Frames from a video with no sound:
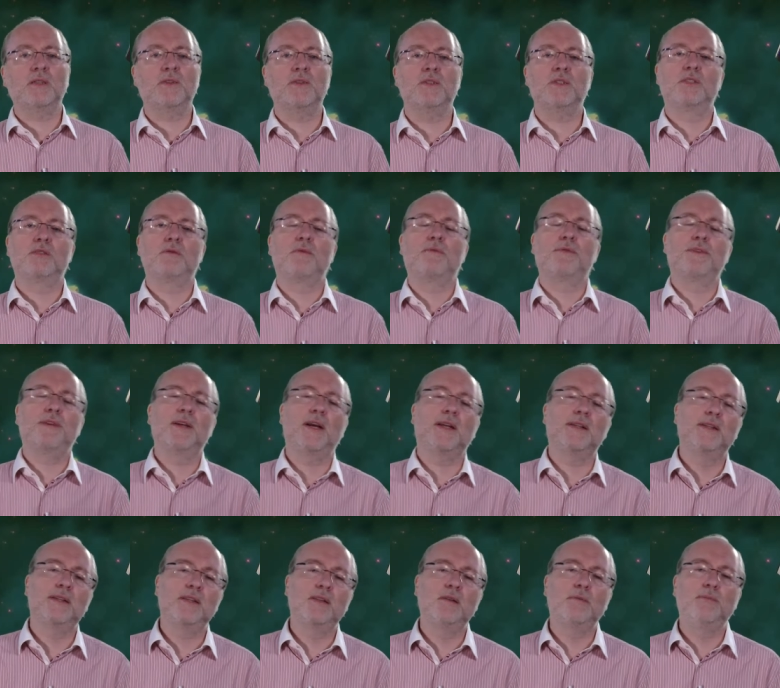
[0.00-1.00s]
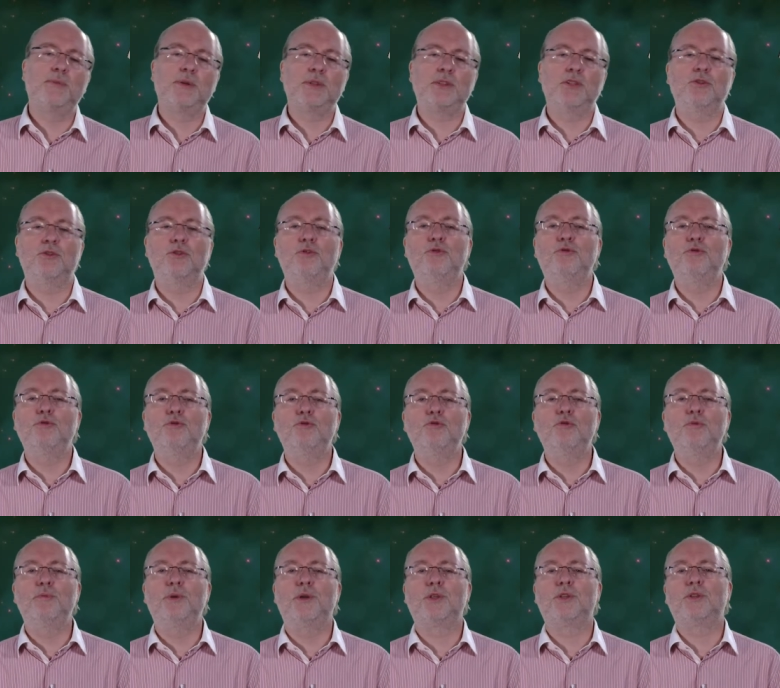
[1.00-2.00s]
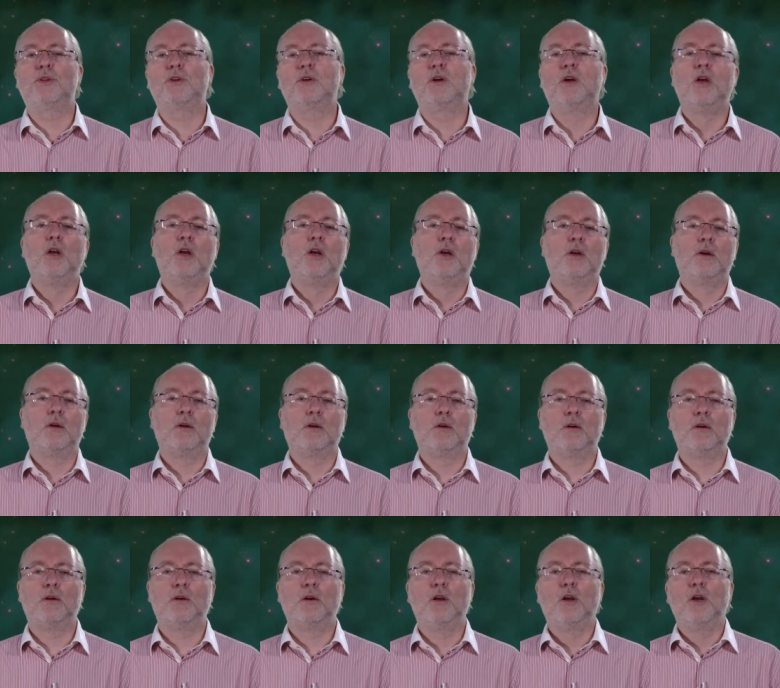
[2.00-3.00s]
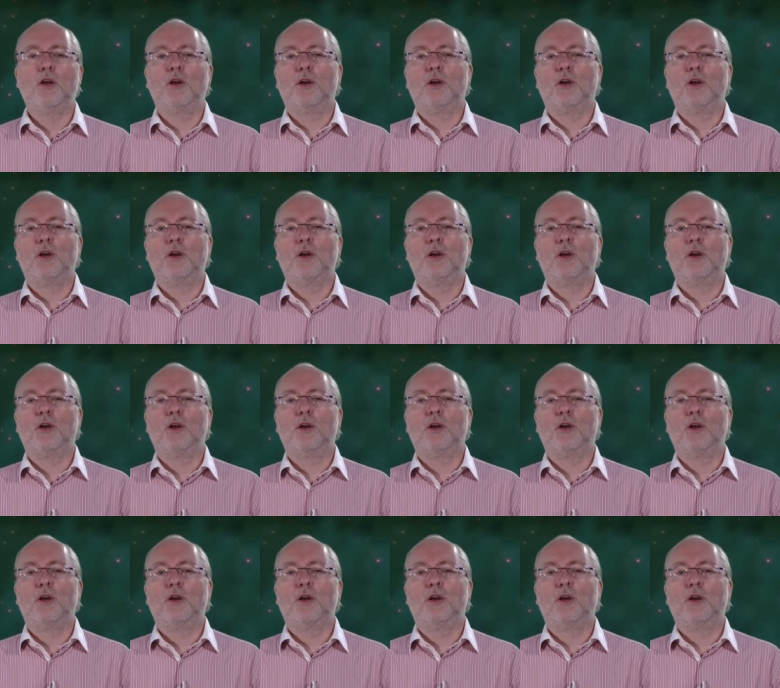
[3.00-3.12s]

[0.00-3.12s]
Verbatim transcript: This is something I didn't present to you, but uh,